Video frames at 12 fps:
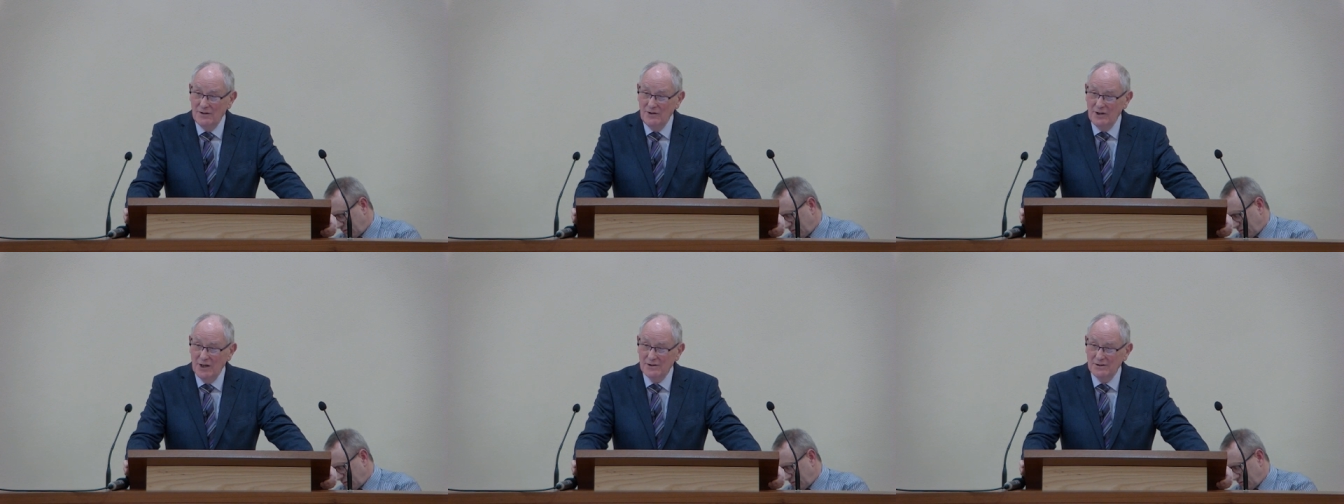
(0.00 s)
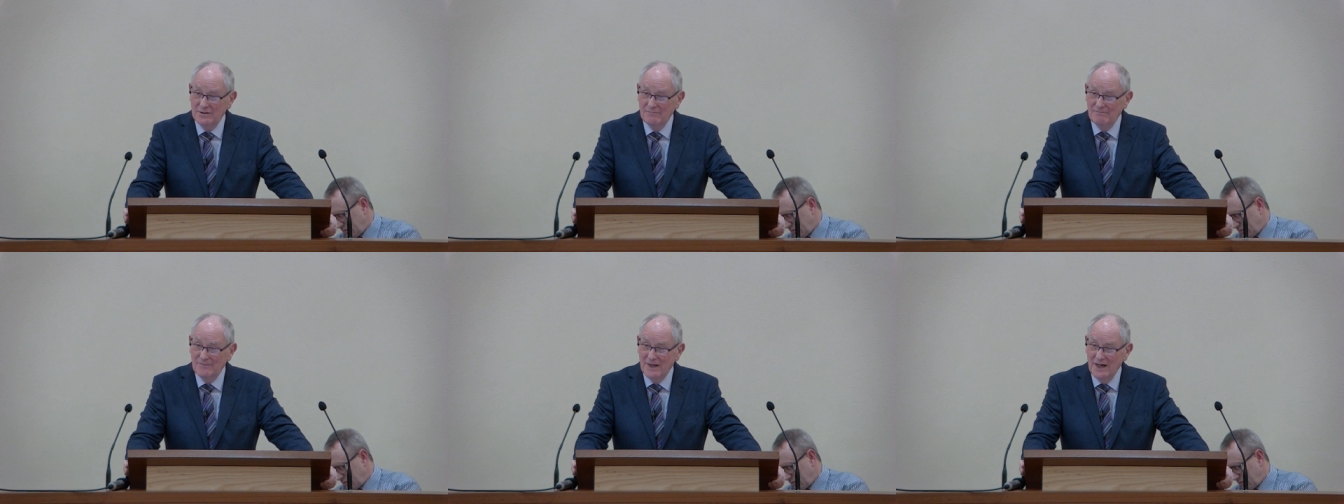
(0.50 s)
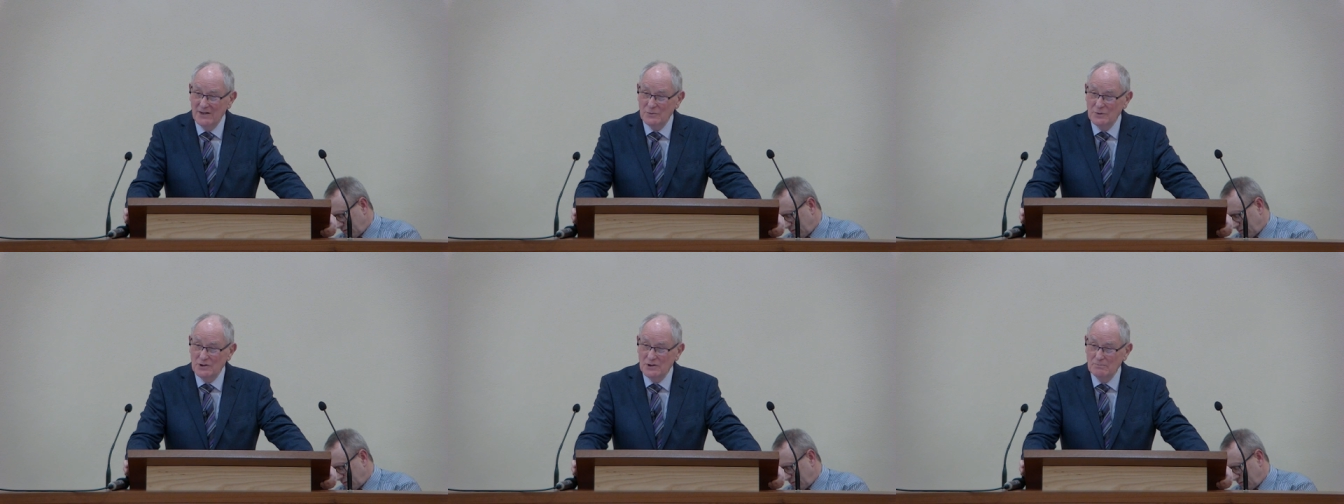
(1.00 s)
not
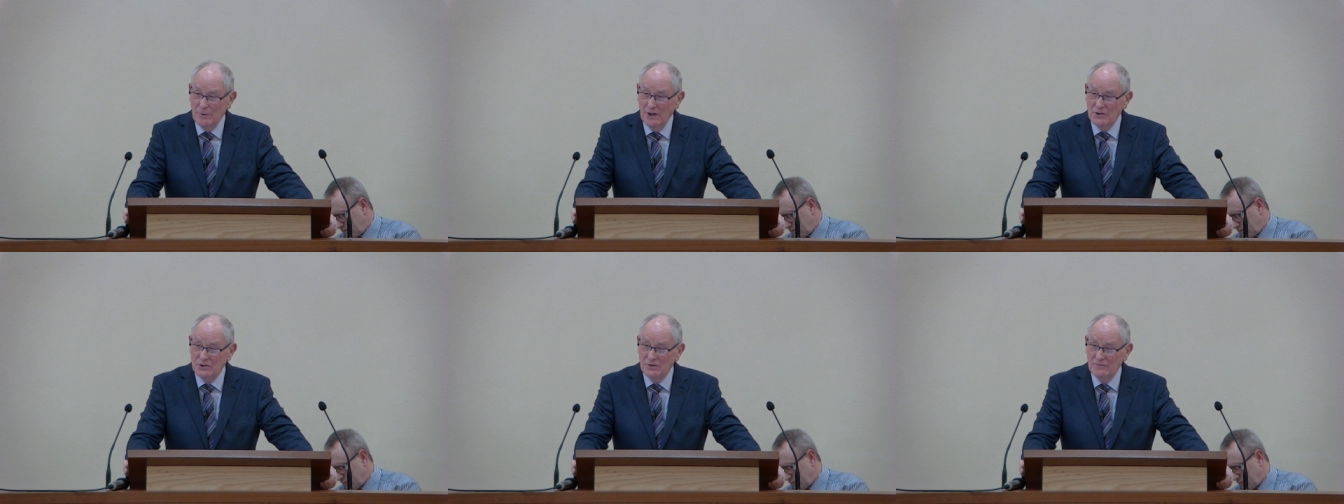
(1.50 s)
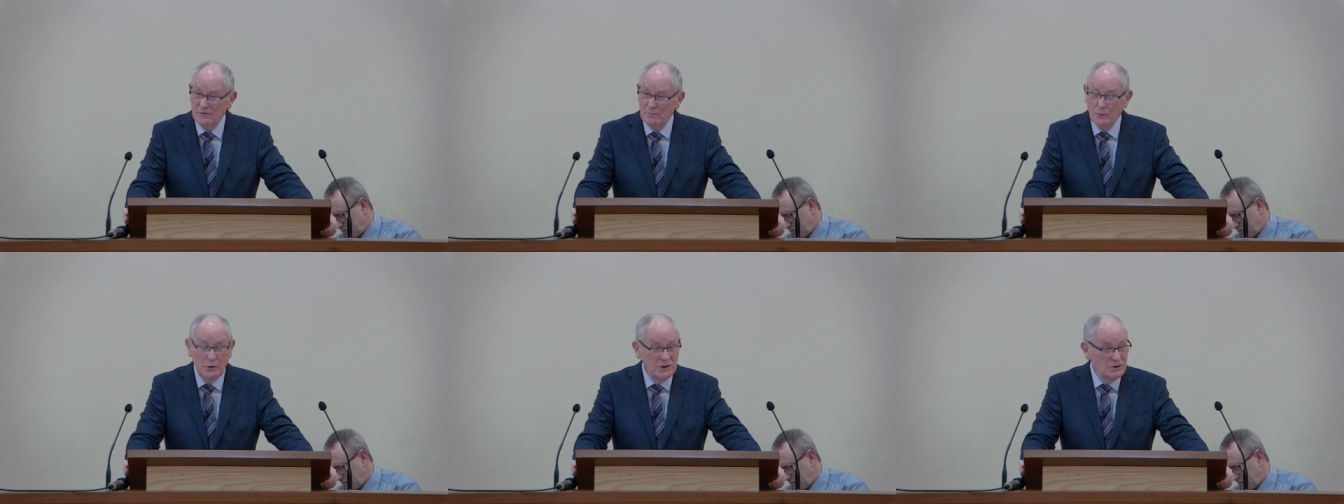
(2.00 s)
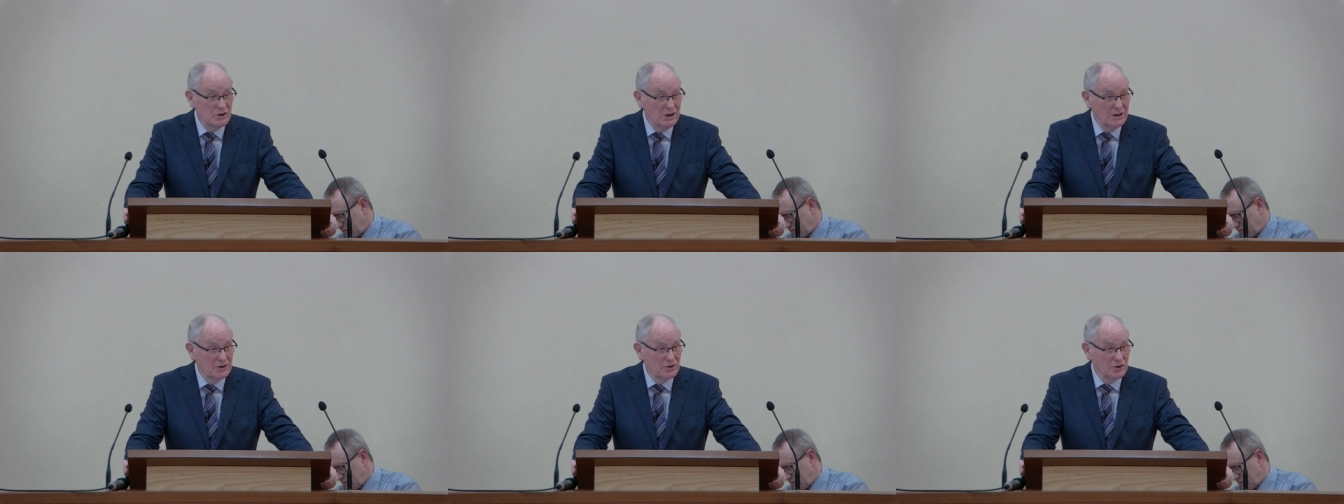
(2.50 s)
as responsive to
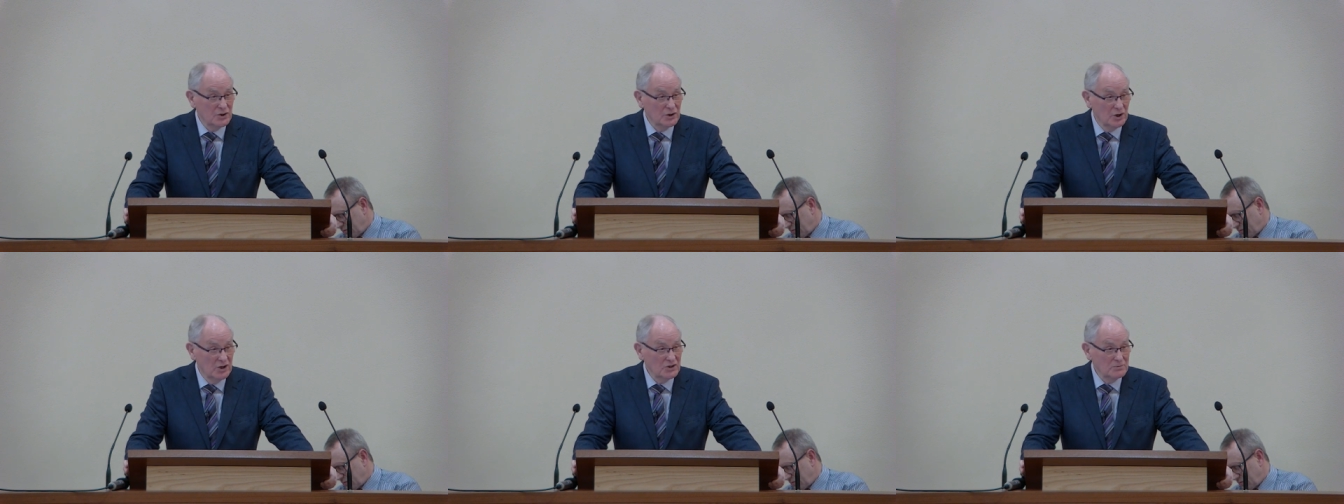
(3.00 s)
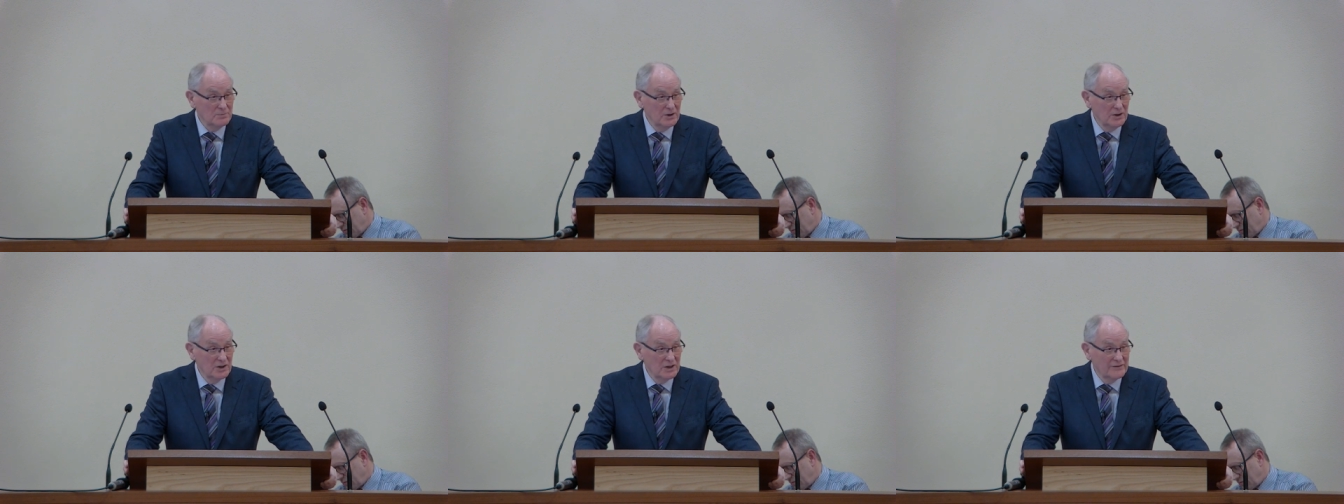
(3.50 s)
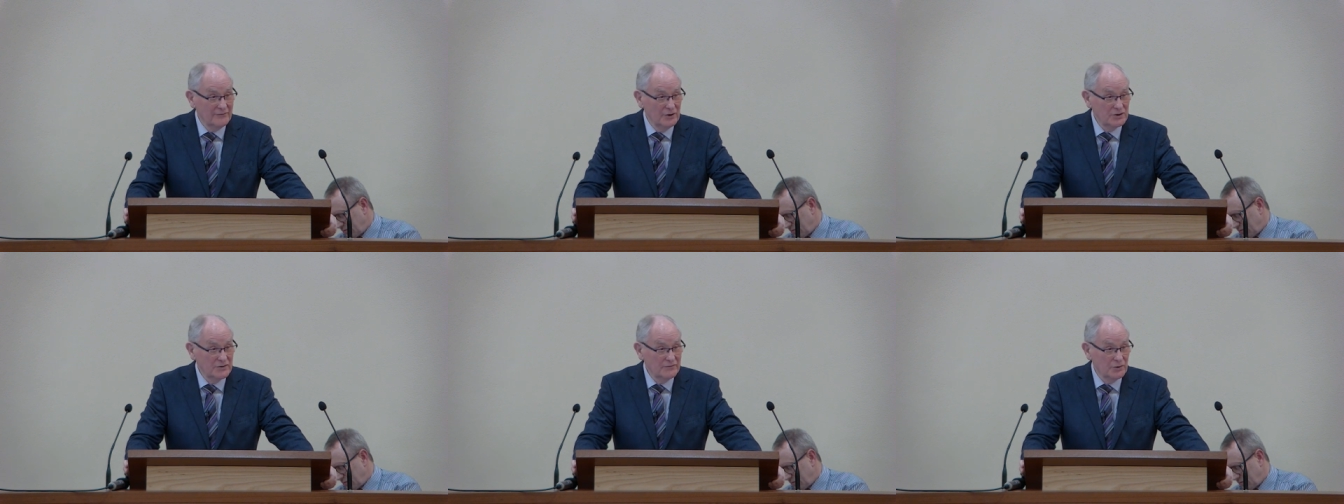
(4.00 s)
preaching and to the gospel and to the
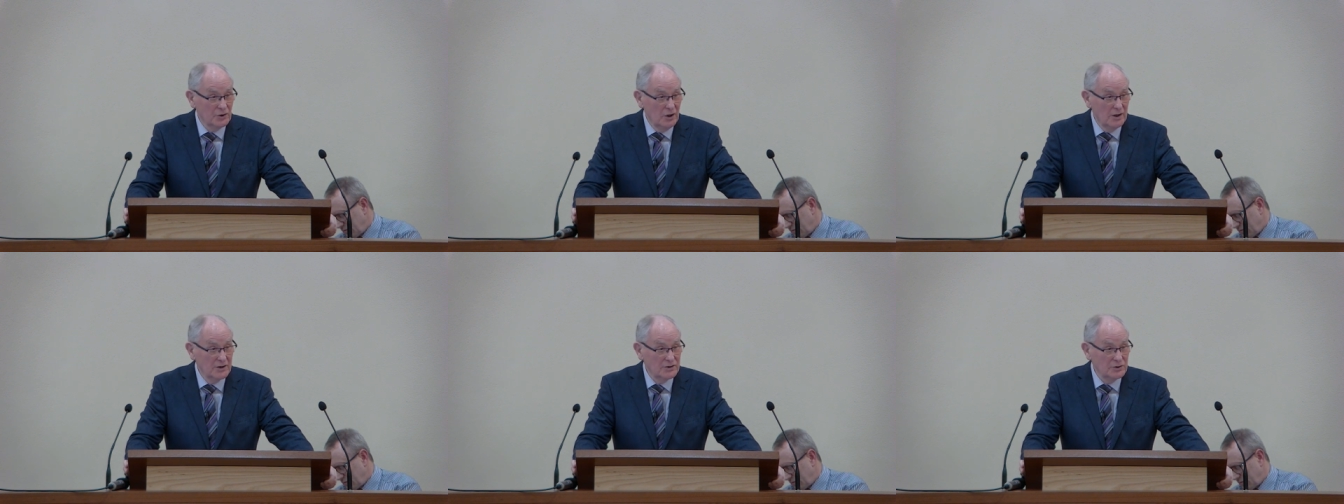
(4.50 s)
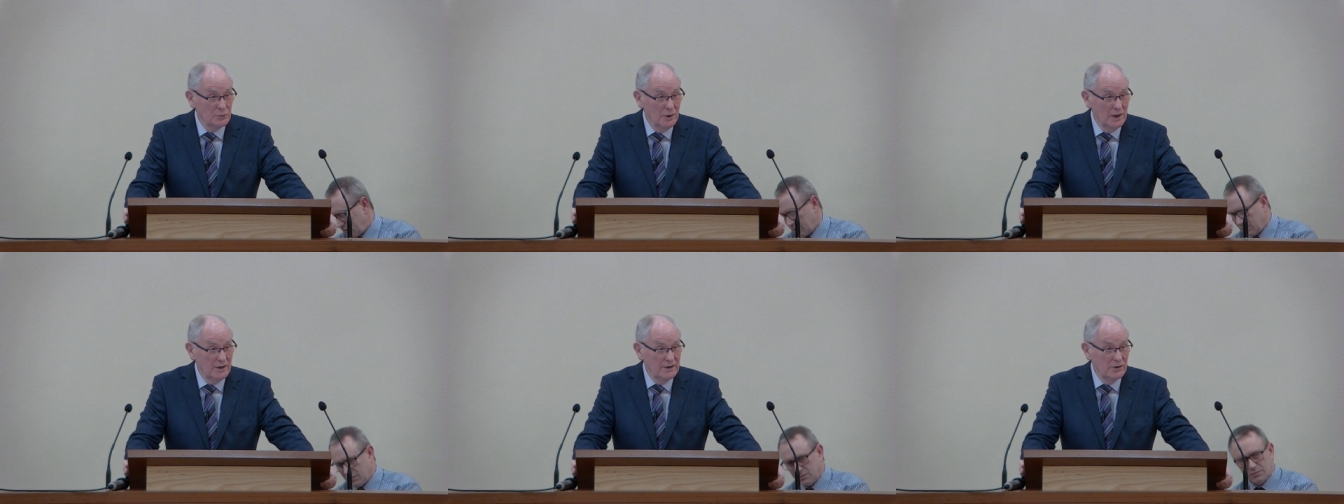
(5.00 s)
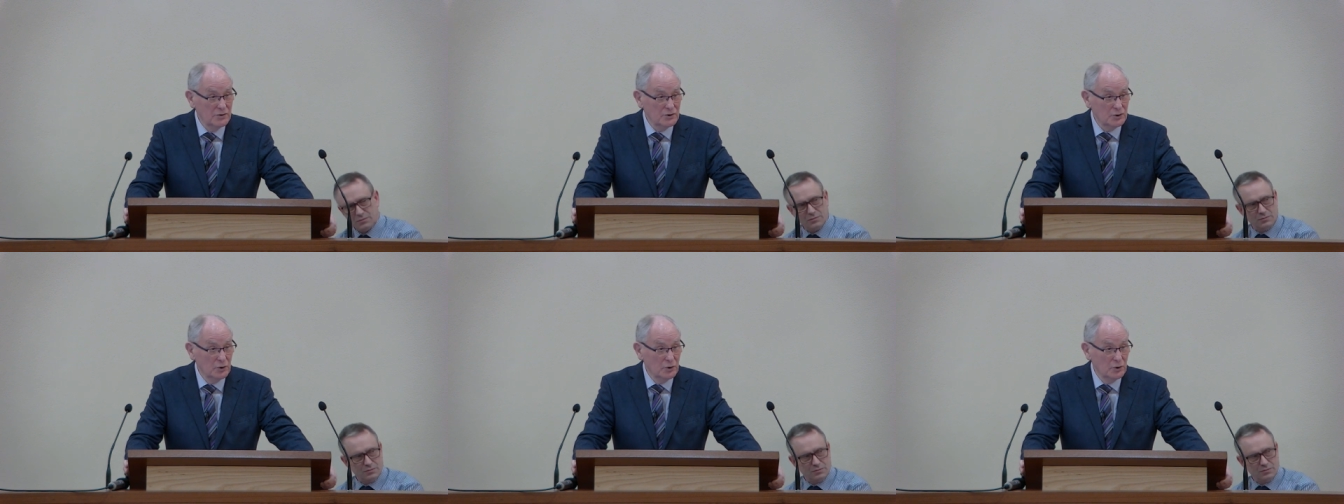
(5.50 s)
voice of God as you were years